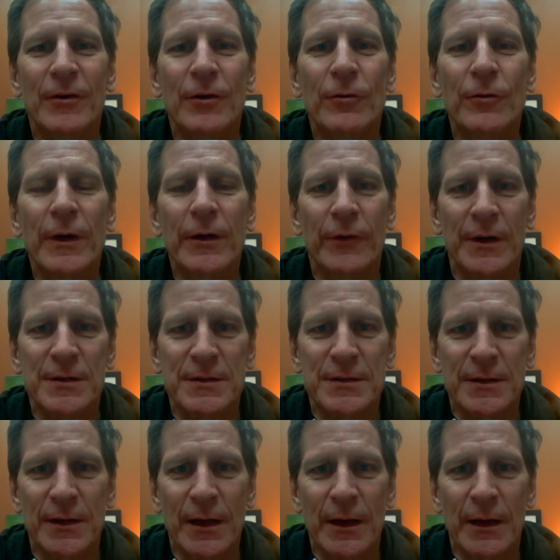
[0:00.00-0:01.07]
a great rest of
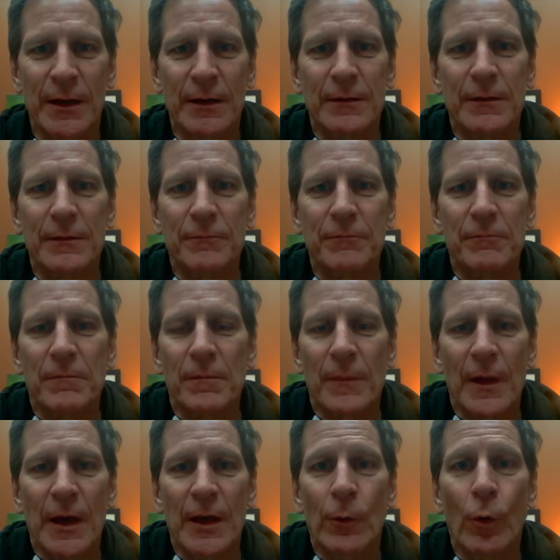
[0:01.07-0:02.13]
the day.
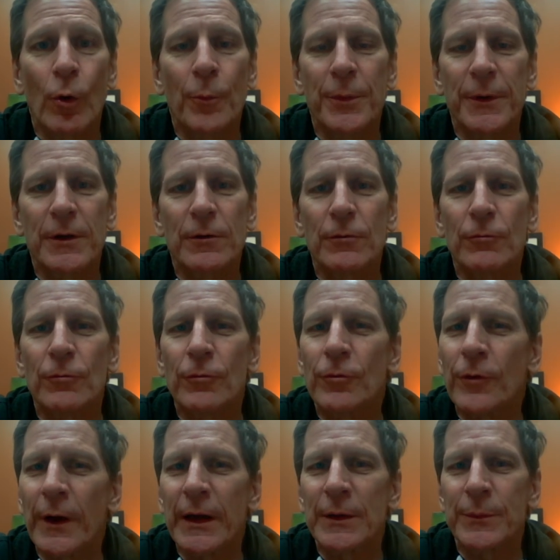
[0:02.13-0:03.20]
And it won't be
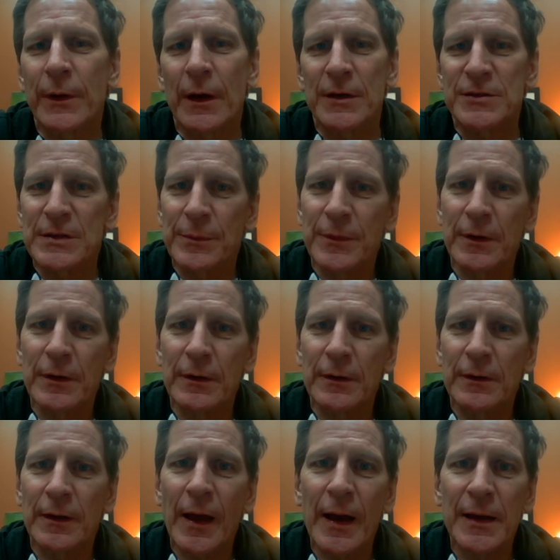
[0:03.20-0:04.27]
great because
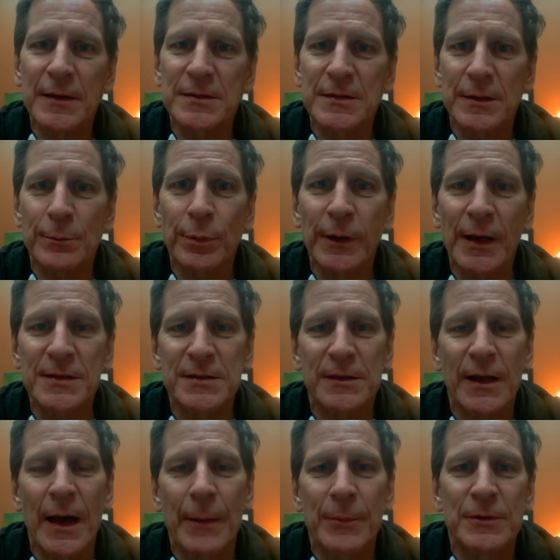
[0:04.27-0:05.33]
something nice and pleasant
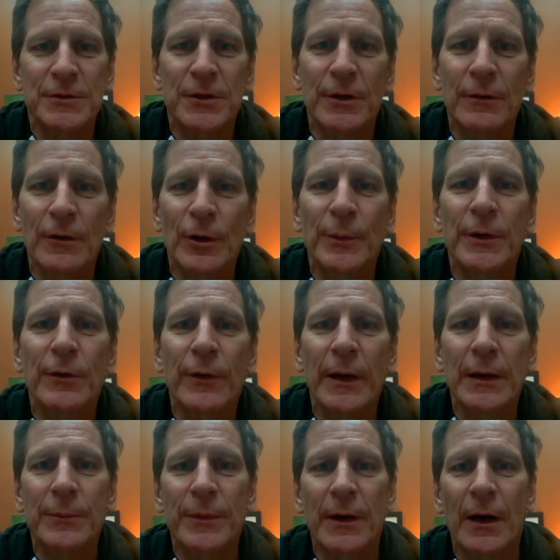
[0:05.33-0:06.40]
happened to you. It'll be
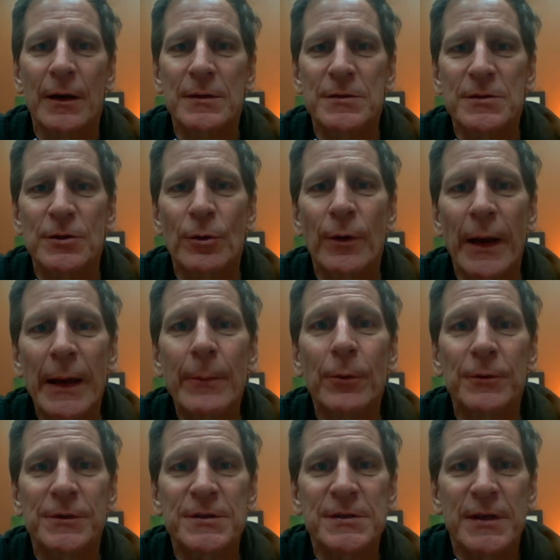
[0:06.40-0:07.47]
great because you were able
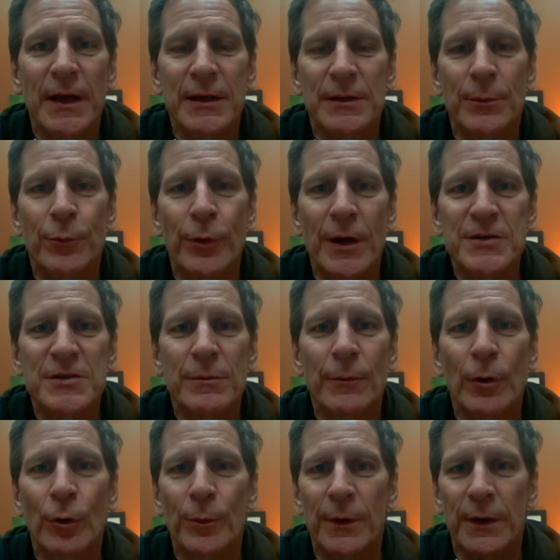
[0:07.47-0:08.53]
to stay in the present
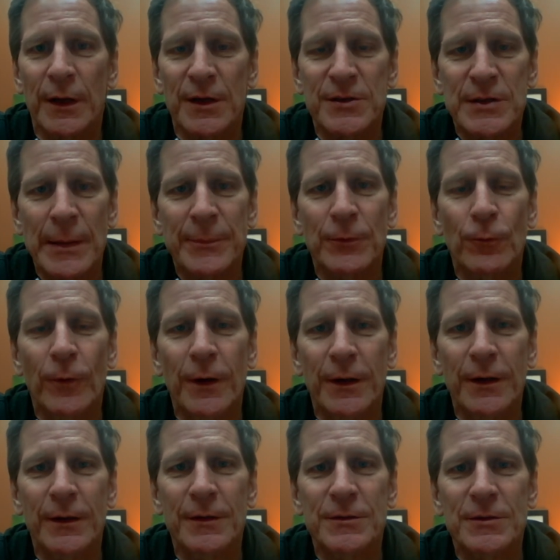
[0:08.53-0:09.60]
moment, accept what
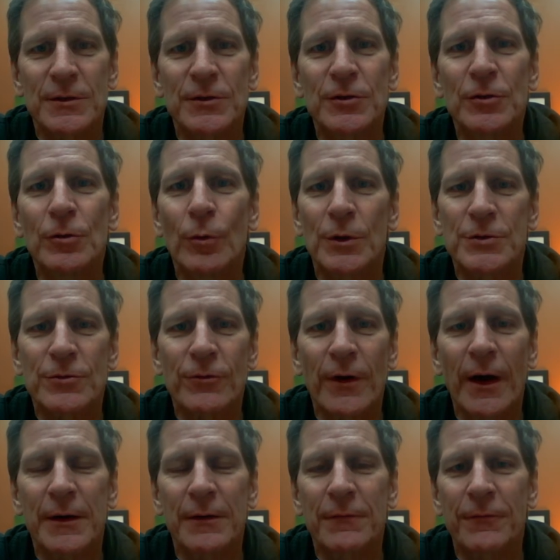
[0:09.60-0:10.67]
is, and do what's
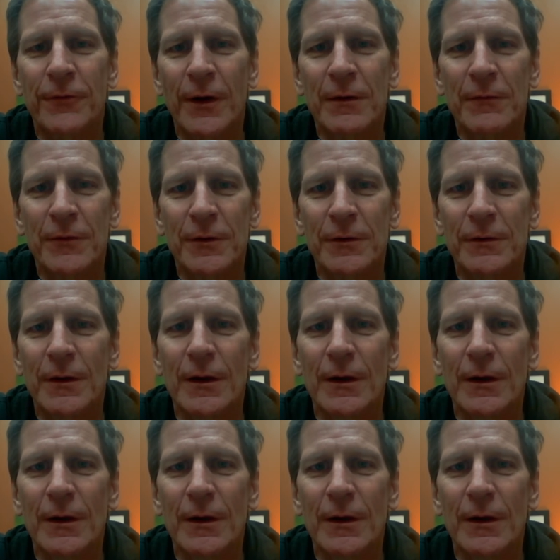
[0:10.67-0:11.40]
right in front of you.